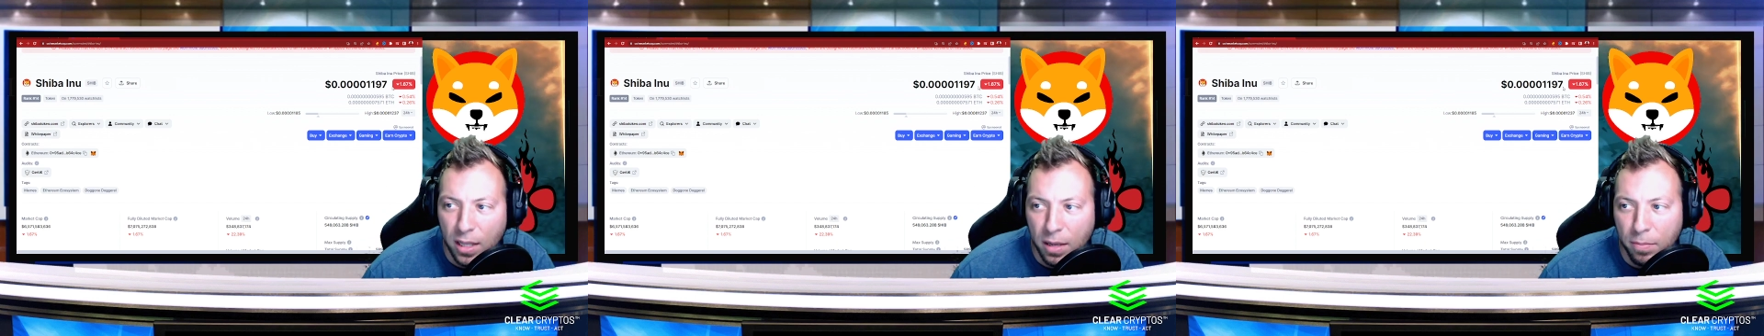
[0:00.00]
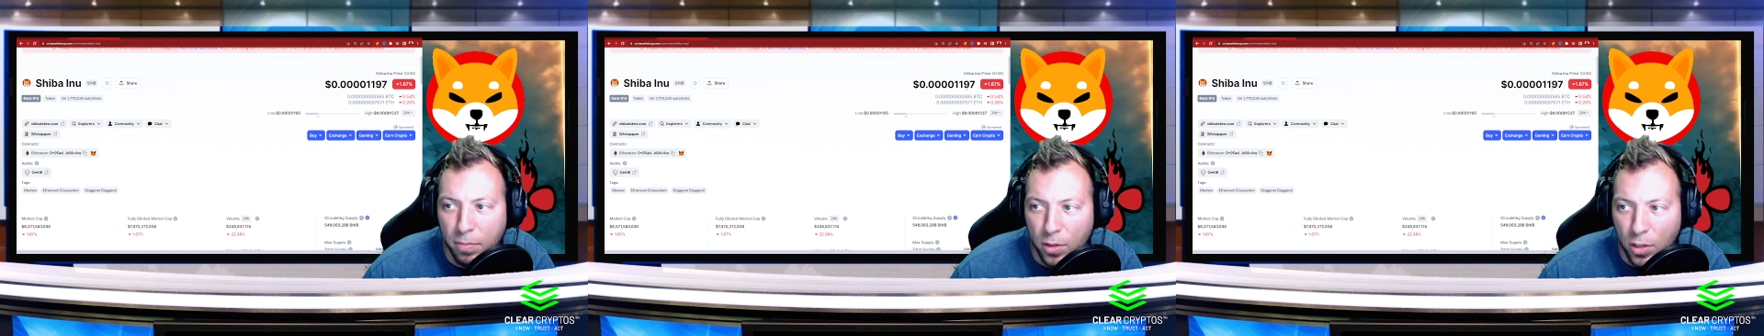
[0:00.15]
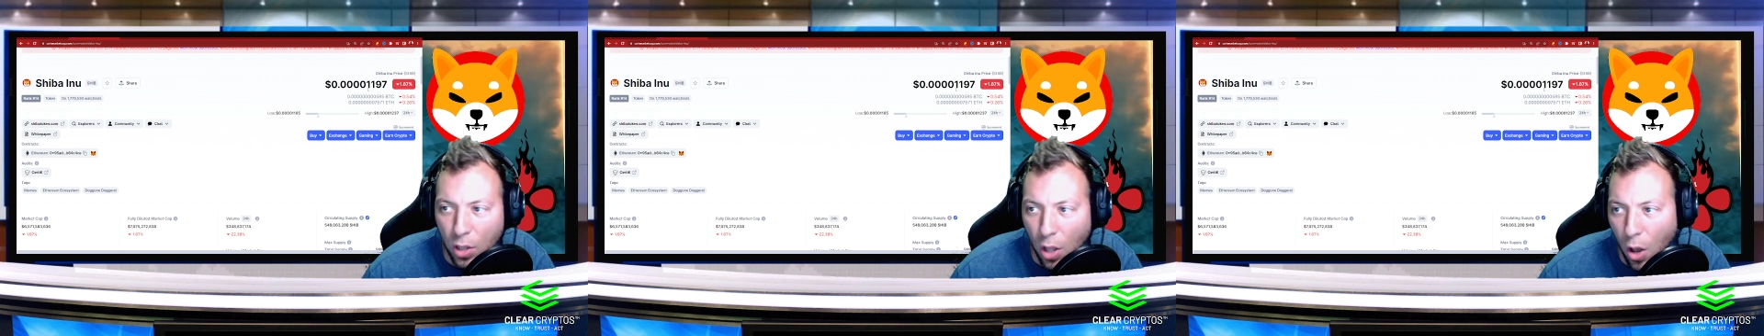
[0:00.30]

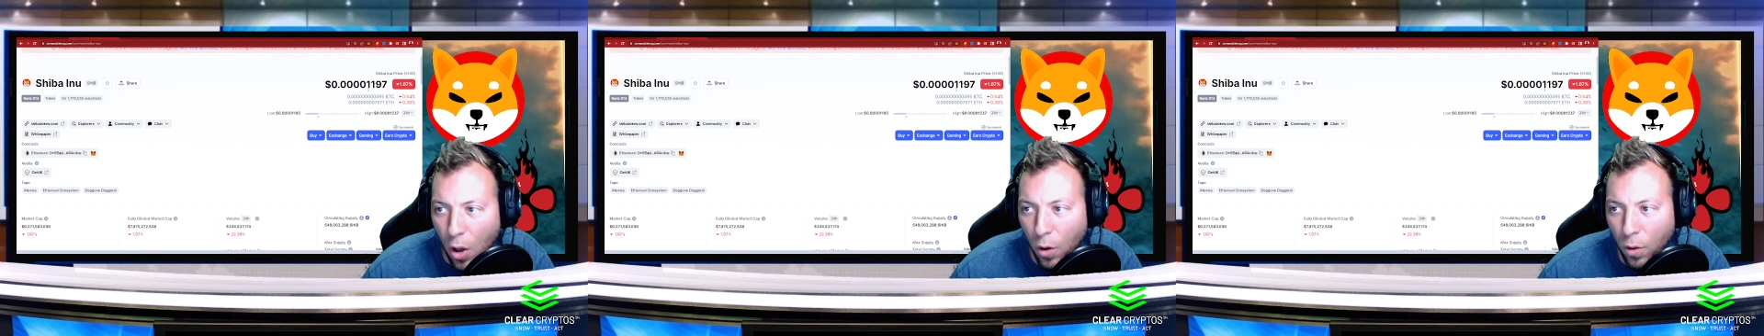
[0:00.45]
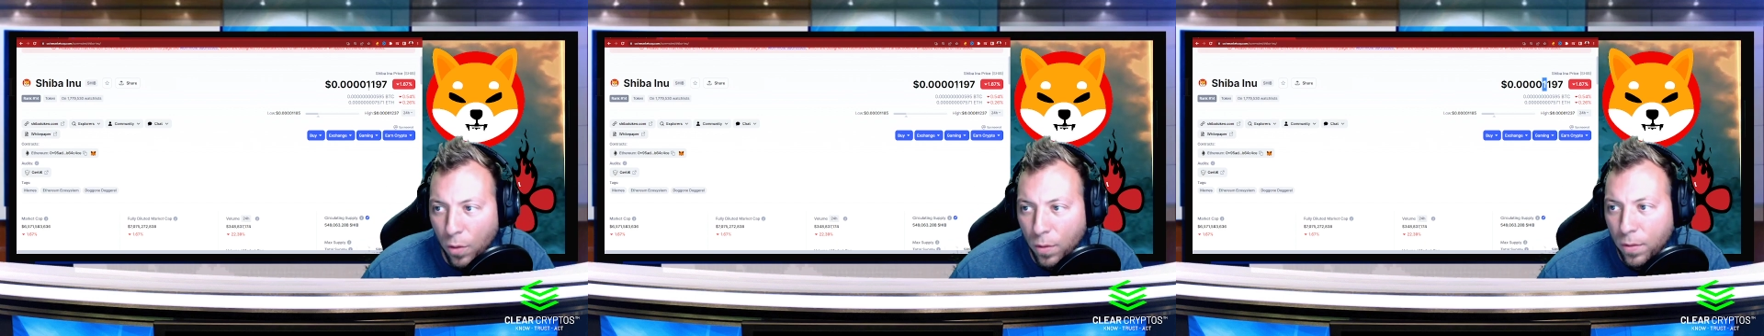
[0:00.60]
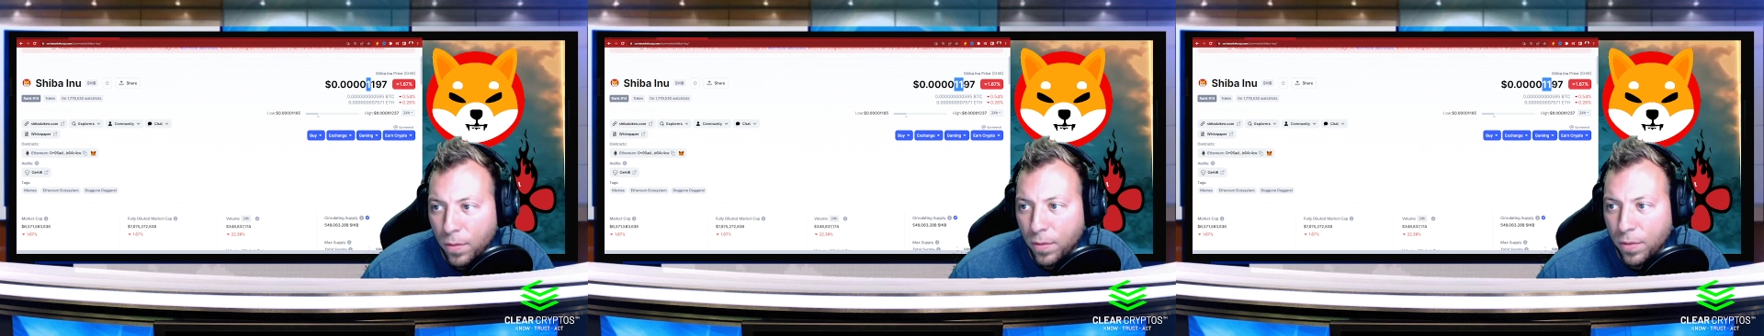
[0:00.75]
below
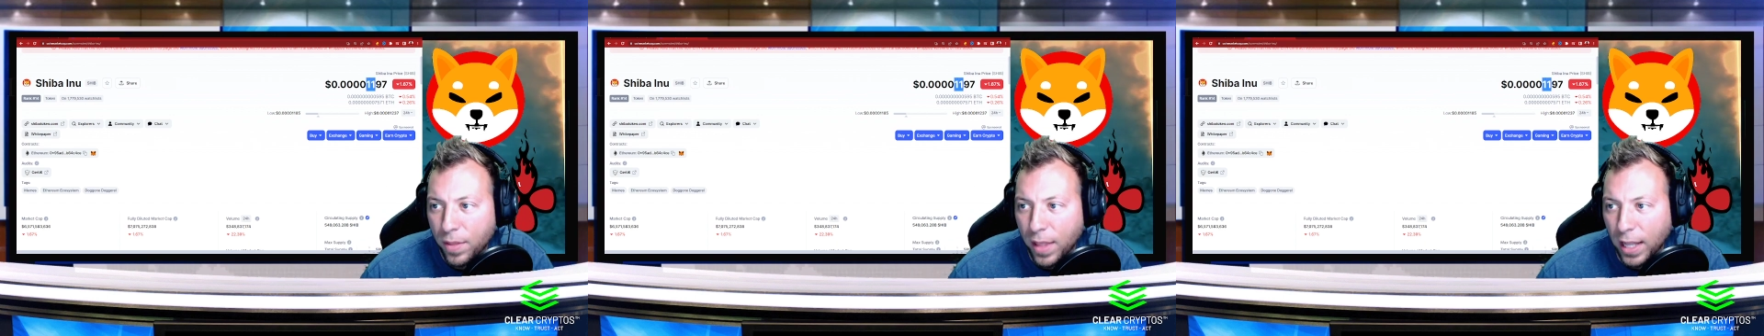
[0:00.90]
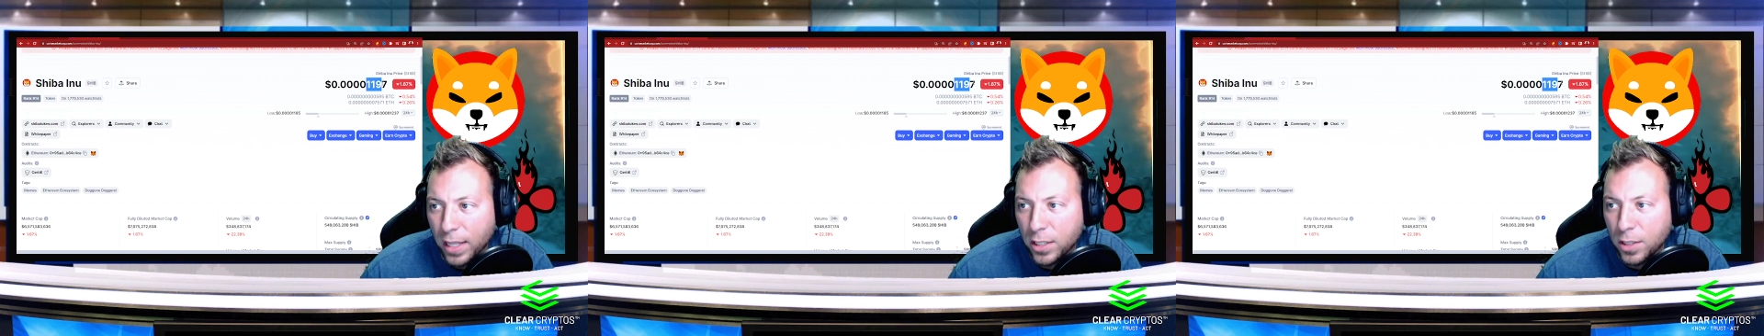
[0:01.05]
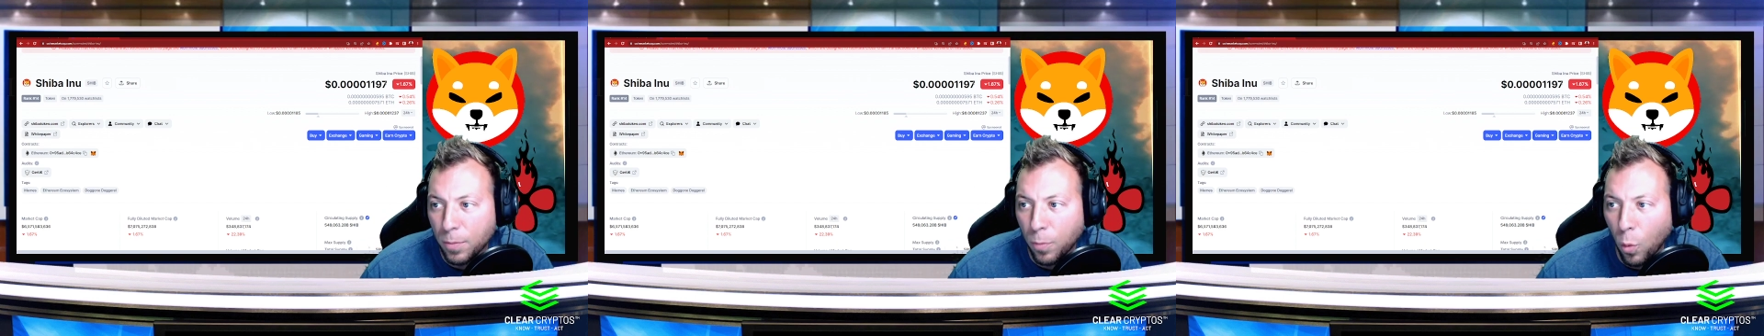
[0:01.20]
that
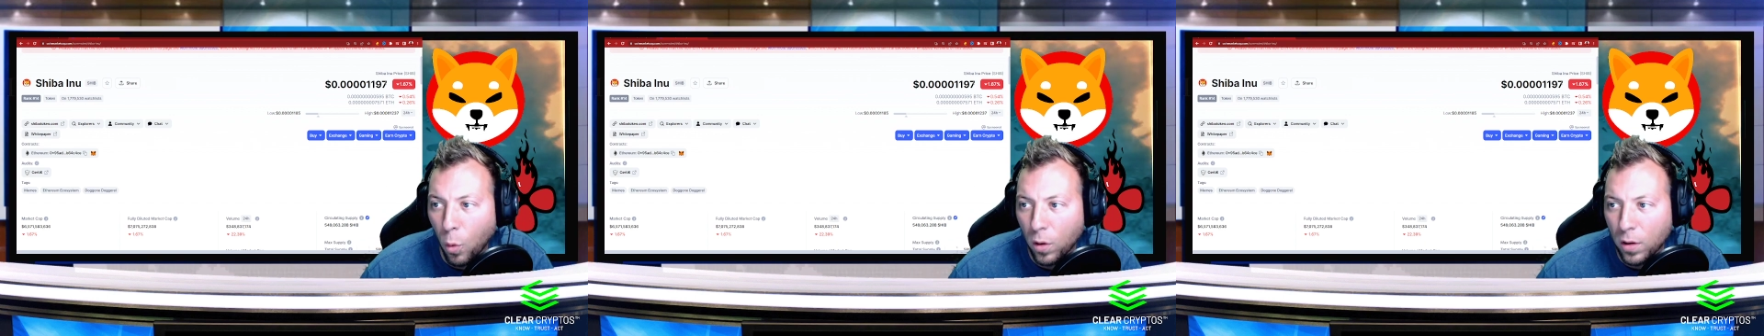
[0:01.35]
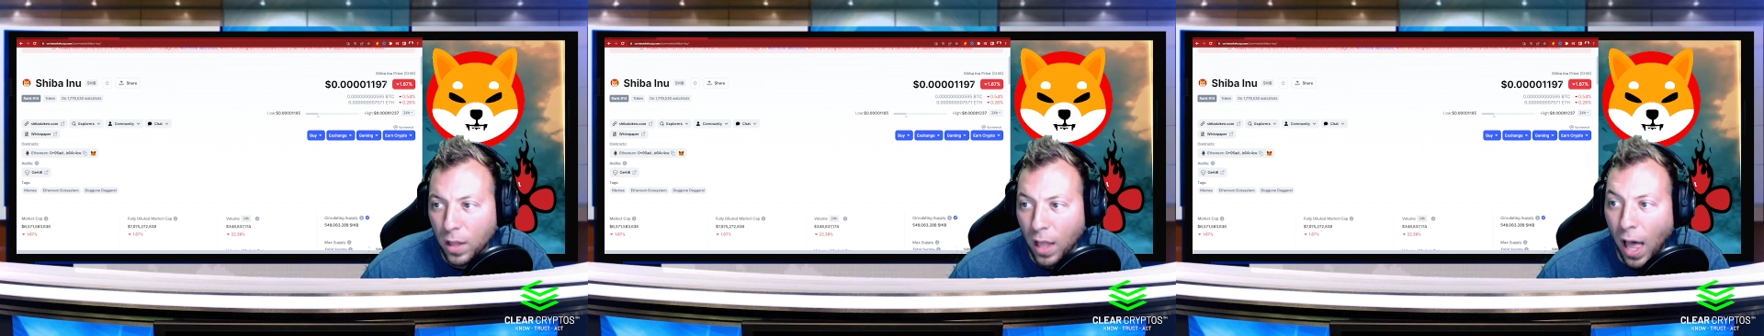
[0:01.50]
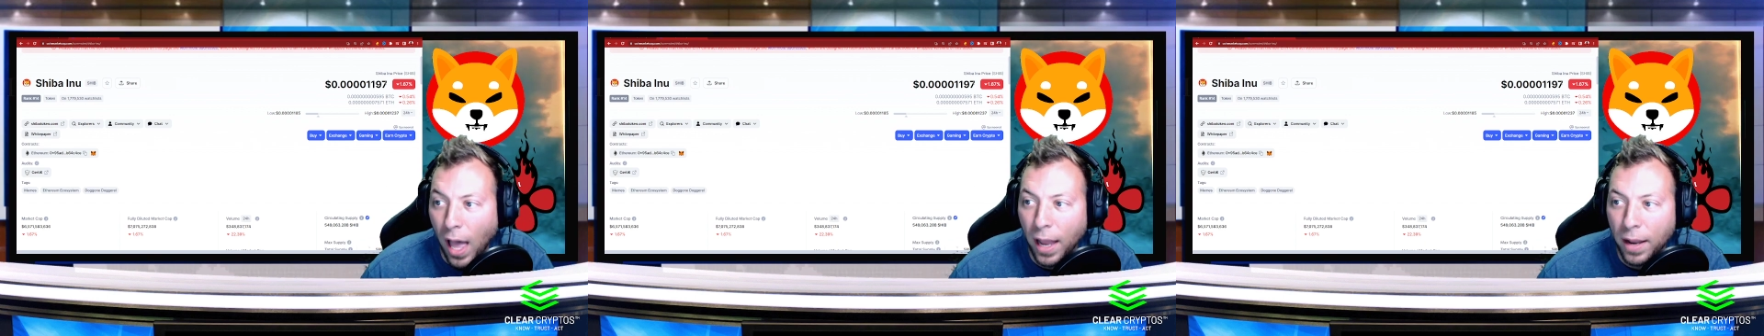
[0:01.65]
support
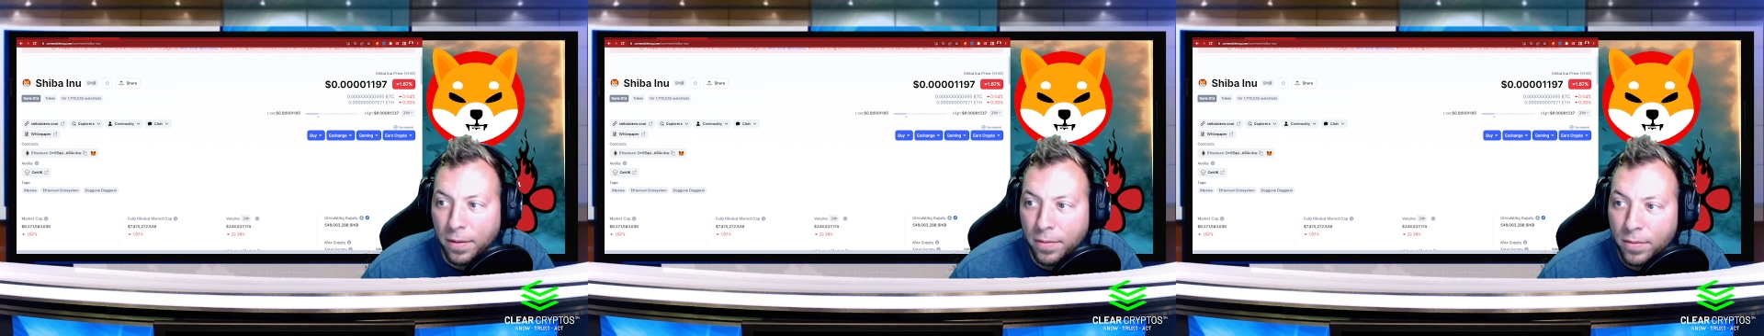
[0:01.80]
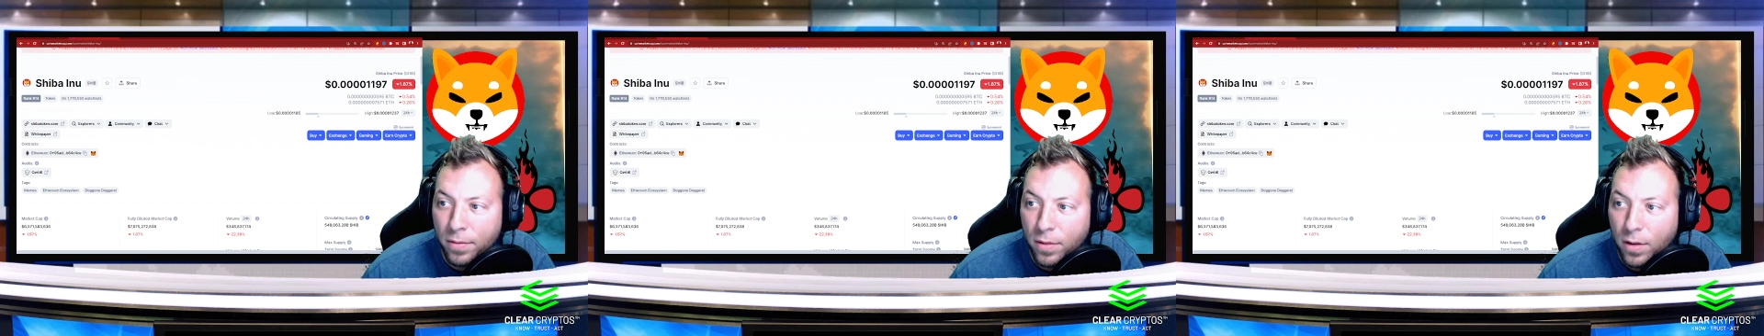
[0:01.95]
line